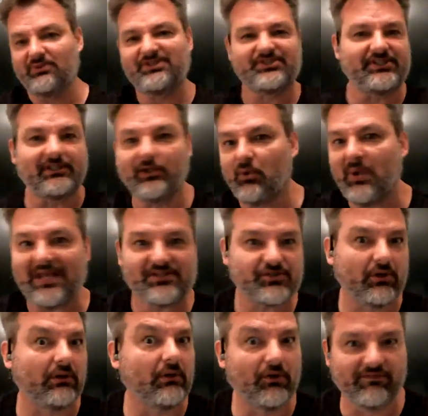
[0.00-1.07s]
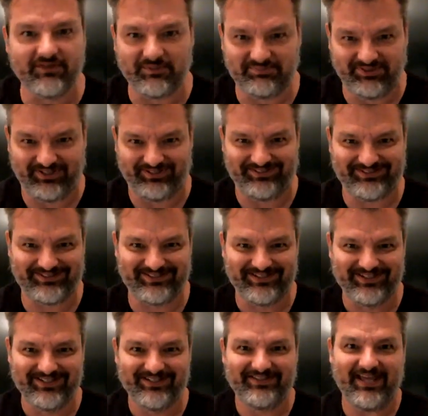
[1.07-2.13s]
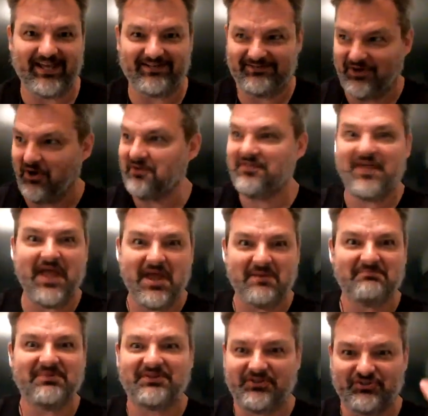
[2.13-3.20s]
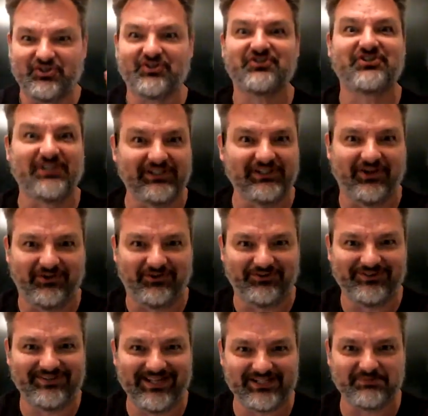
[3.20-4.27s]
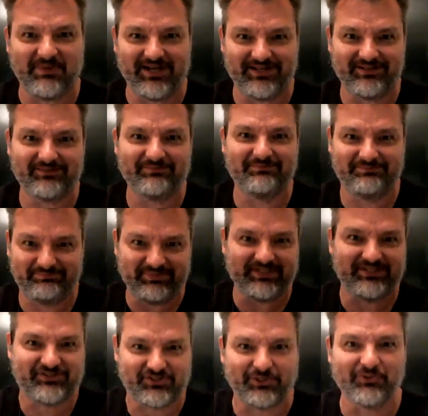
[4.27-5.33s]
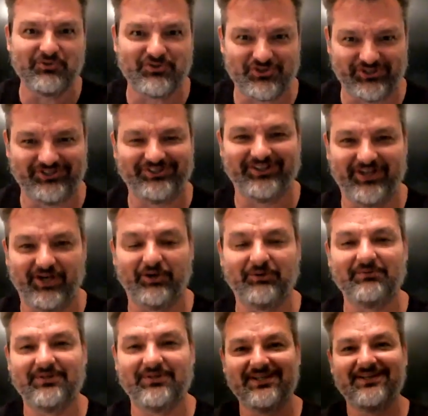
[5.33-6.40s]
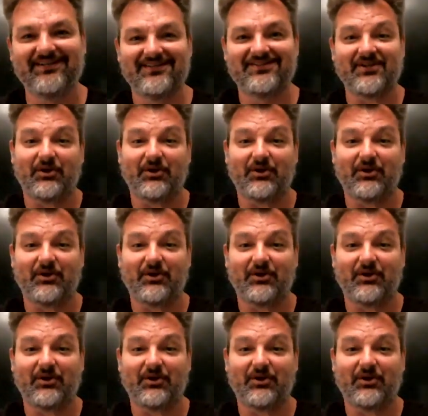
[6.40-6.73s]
silhouettes all over the place that are them, but they're just siloed. That's my big solution. So,